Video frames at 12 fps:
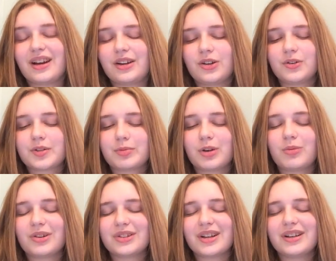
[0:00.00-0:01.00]
I know it's pretty
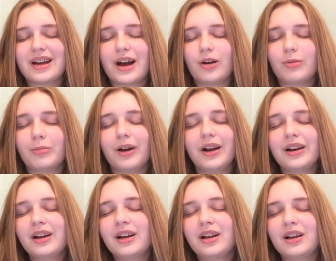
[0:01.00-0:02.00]
well done now, but
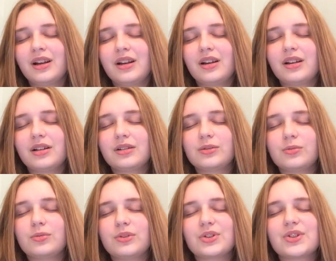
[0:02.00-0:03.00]

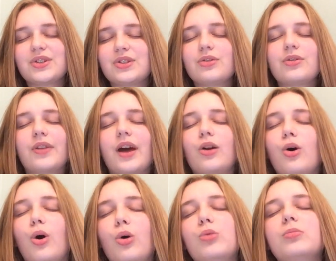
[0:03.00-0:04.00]
there's still that
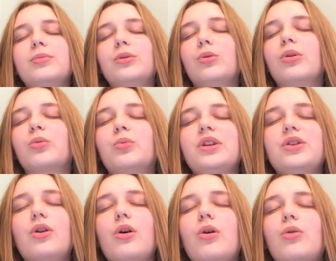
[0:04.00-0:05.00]
hope, Lord. We
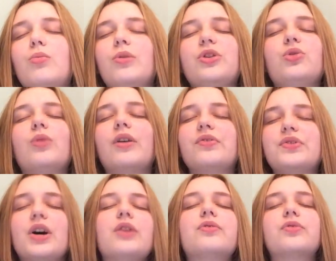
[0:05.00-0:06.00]
know what you have
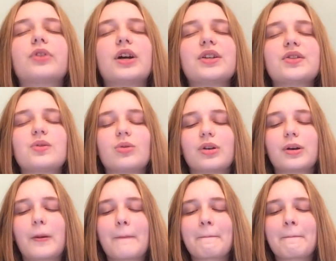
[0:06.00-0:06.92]
done for us, Lord.